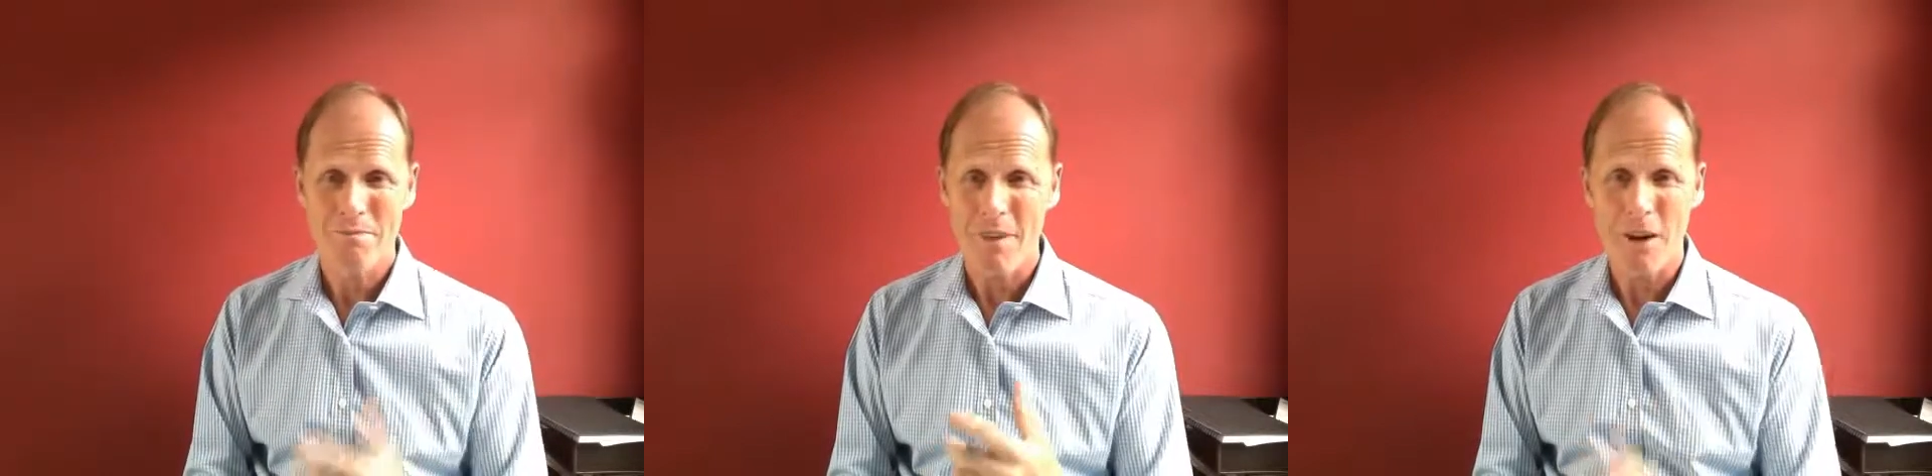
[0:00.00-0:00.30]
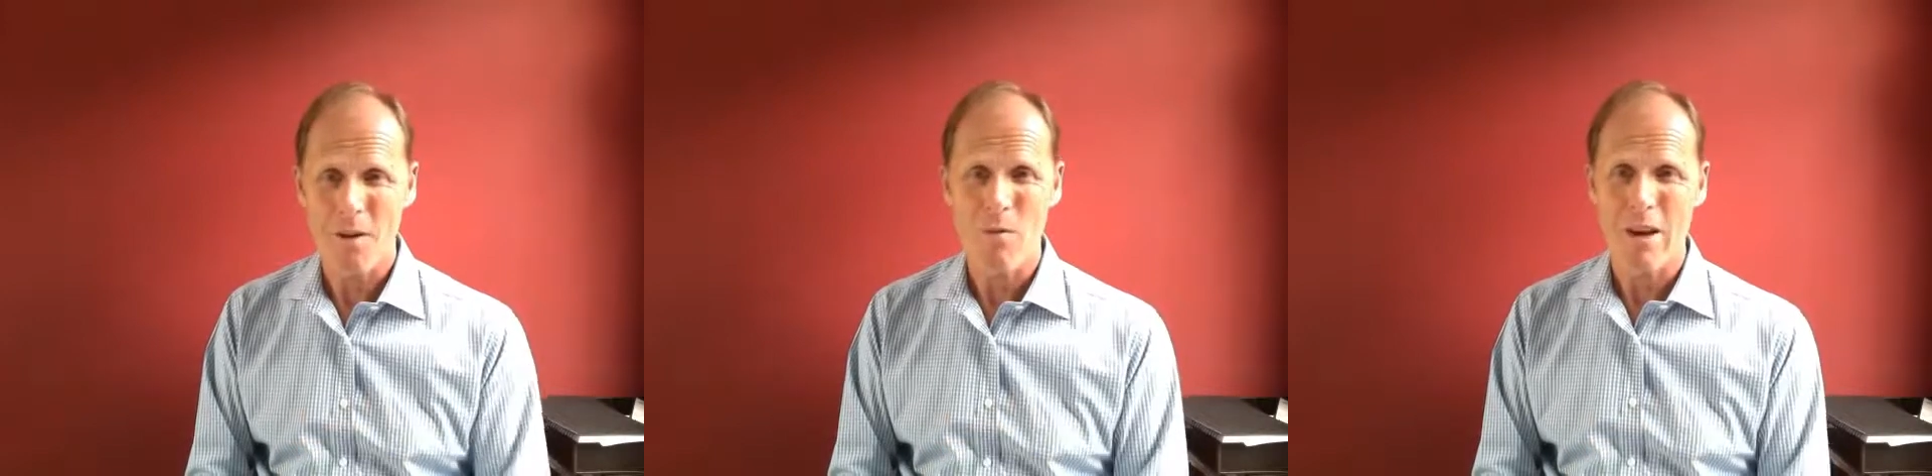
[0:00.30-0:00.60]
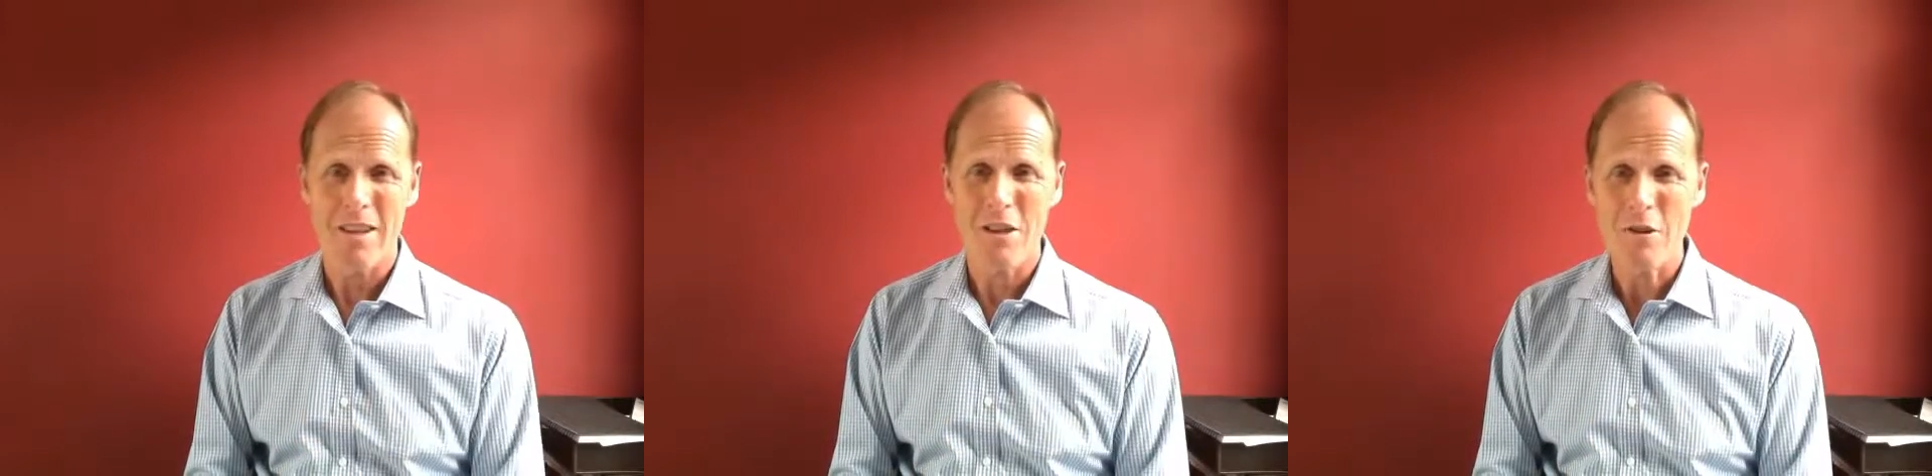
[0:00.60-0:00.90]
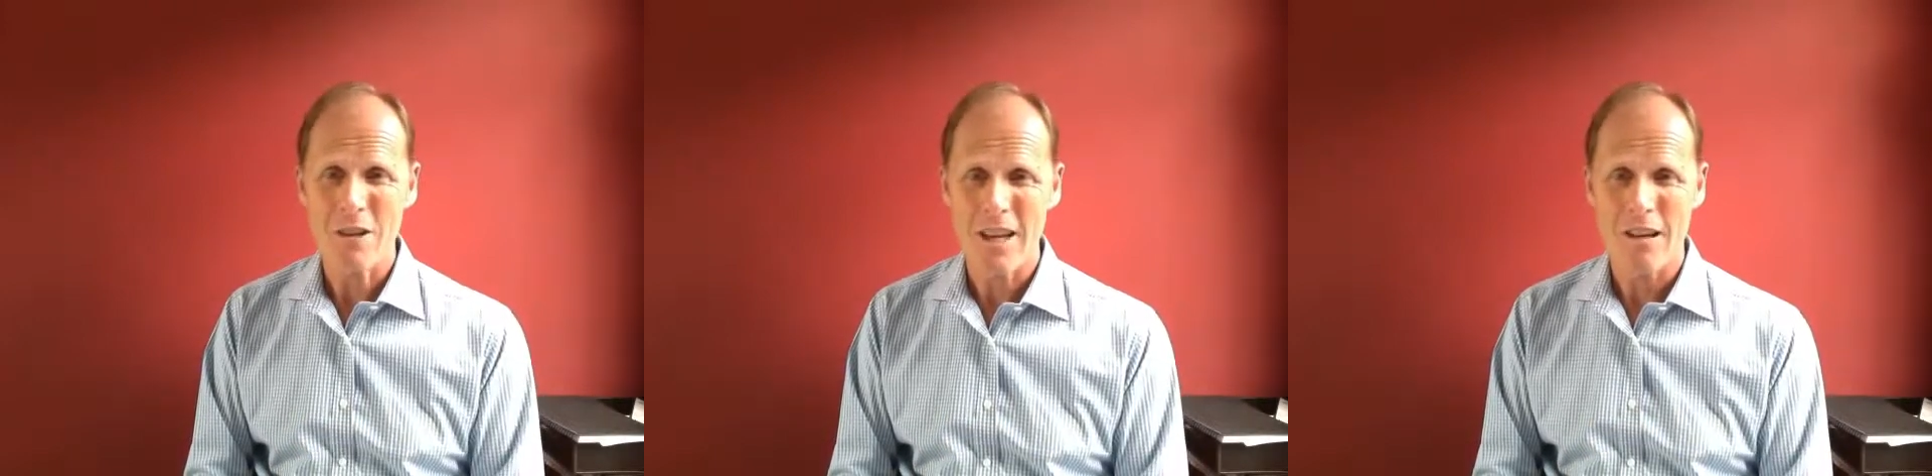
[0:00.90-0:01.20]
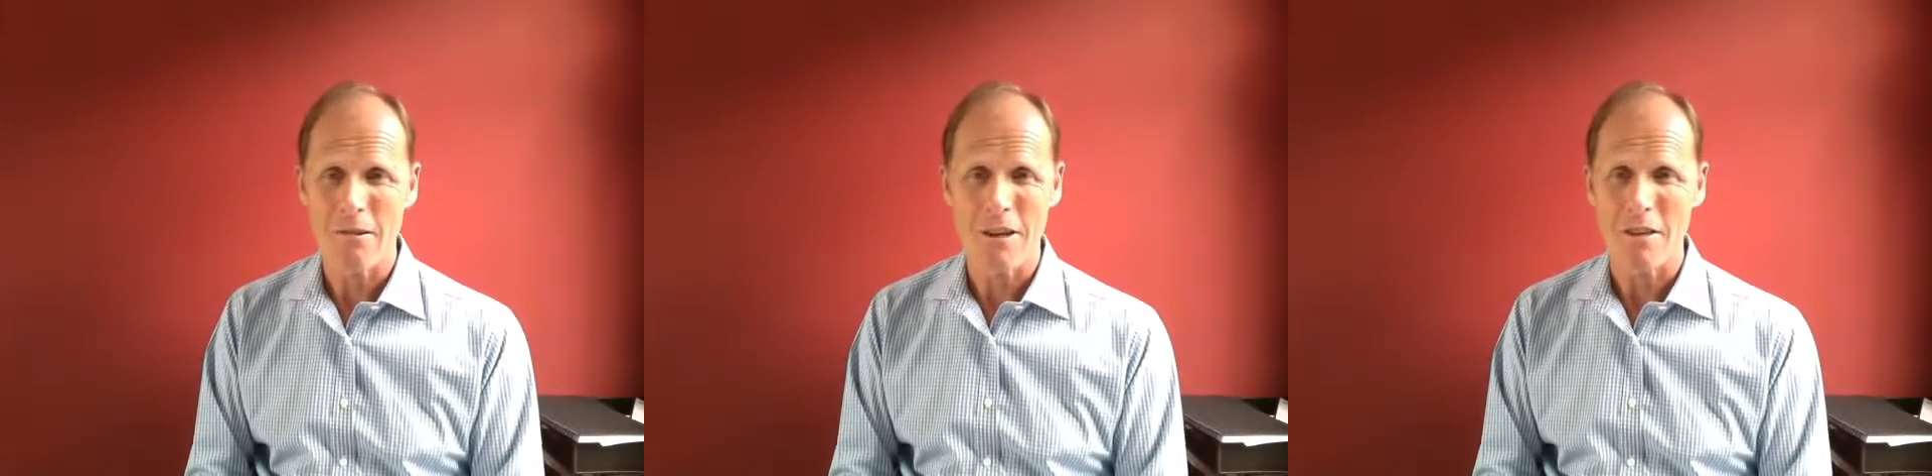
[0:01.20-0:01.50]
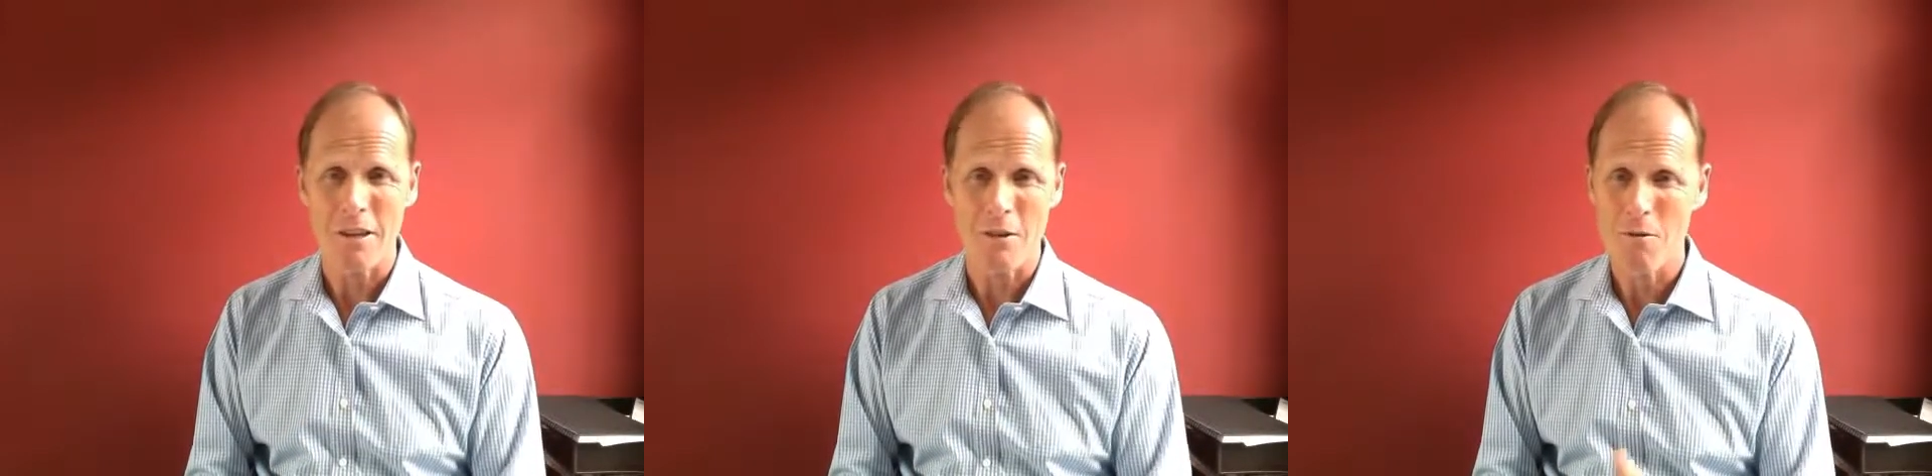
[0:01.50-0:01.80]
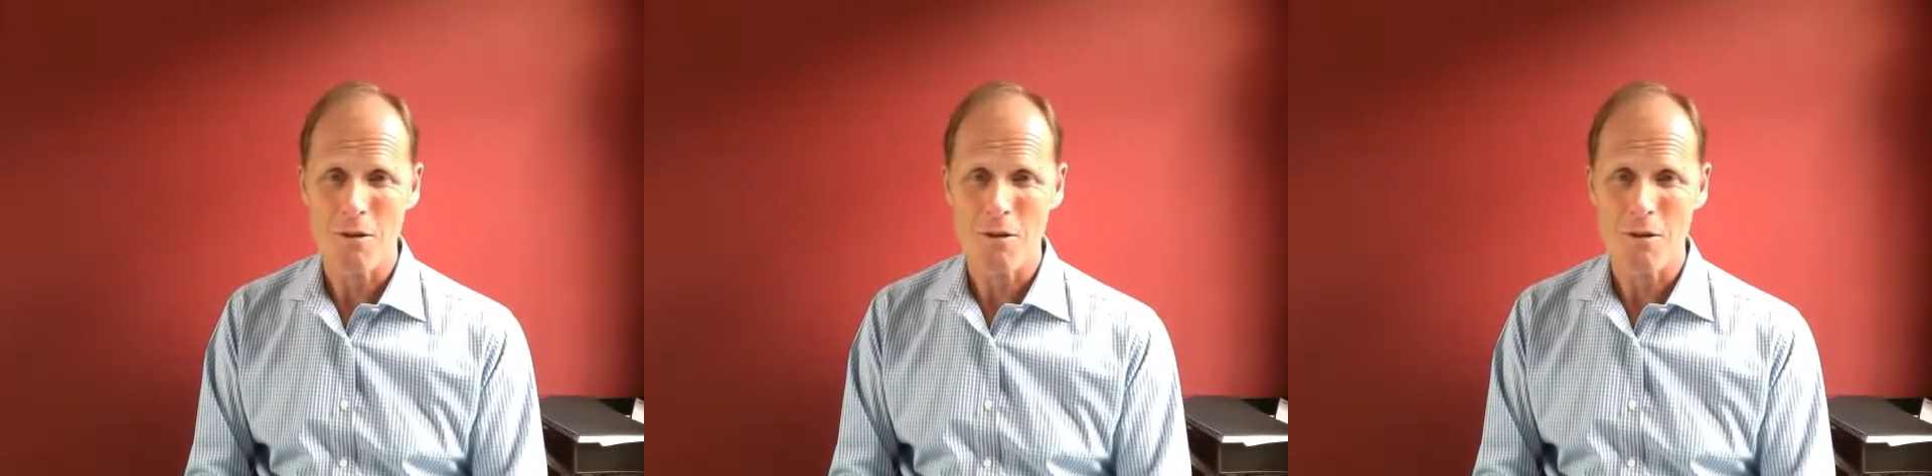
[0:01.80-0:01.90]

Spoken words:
aren't aware that you can hear anything.